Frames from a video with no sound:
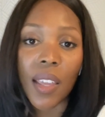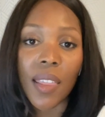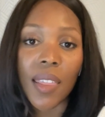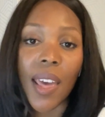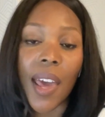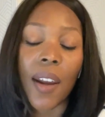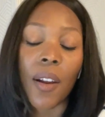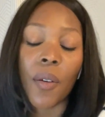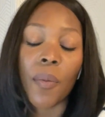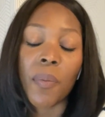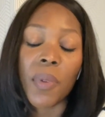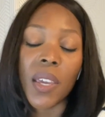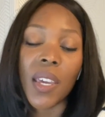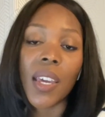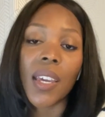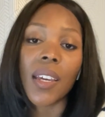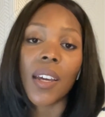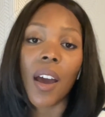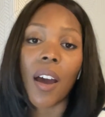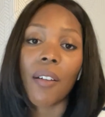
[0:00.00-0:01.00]
that are
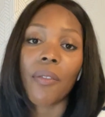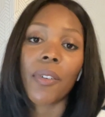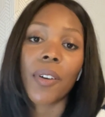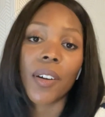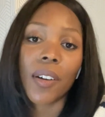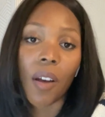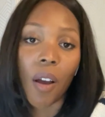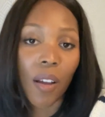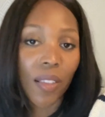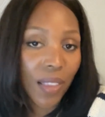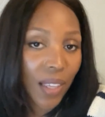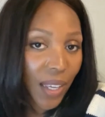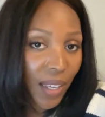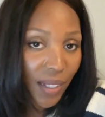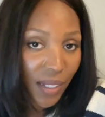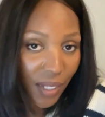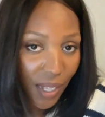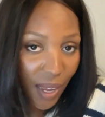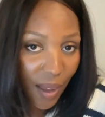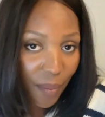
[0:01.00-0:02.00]
being covered on the
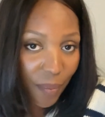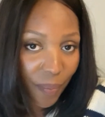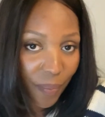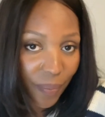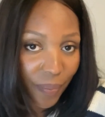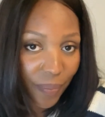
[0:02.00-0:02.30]
exam.